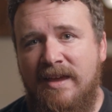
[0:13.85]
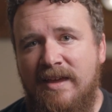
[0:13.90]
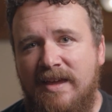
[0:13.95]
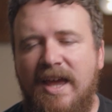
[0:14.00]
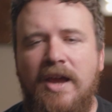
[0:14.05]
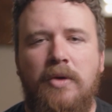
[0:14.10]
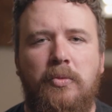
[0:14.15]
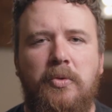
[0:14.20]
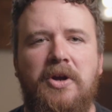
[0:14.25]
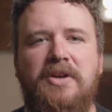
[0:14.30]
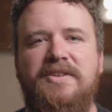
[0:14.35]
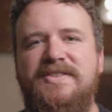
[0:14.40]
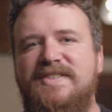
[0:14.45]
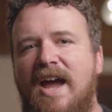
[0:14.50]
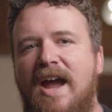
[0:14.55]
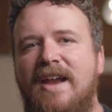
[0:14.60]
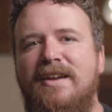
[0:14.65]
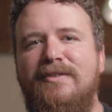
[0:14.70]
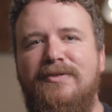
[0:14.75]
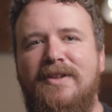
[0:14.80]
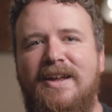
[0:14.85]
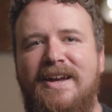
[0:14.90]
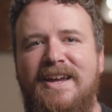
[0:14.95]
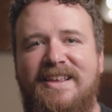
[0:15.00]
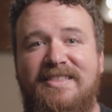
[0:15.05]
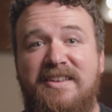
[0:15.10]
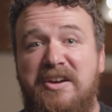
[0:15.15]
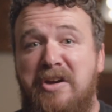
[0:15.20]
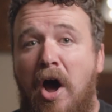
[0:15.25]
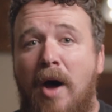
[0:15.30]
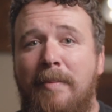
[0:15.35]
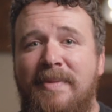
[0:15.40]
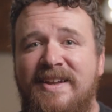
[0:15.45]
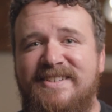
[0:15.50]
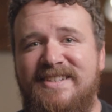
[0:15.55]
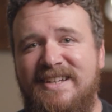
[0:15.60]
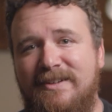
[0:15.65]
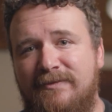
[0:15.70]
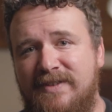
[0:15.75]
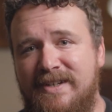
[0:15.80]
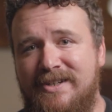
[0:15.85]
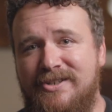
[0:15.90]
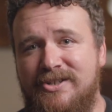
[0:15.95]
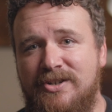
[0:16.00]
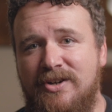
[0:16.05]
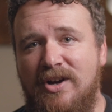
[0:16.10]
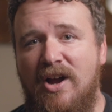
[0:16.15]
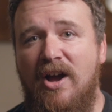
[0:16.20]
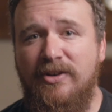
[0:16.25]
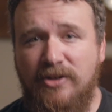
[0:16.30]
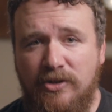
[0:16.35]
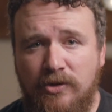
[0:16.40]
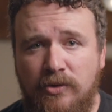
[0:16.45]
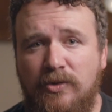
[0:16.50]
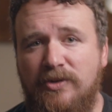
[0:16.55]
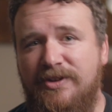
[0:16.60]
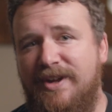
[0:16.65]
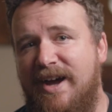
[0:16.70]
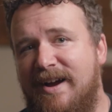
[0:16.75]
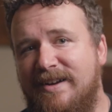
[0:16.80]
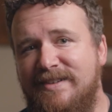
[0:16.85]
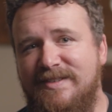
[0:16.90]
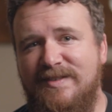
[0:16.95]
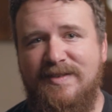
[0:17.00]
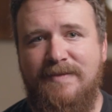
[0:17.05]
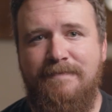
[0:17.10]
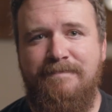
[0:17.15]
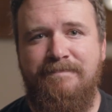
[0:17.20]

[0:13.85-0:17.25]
It works kind of like the commenting feature on Google Docs.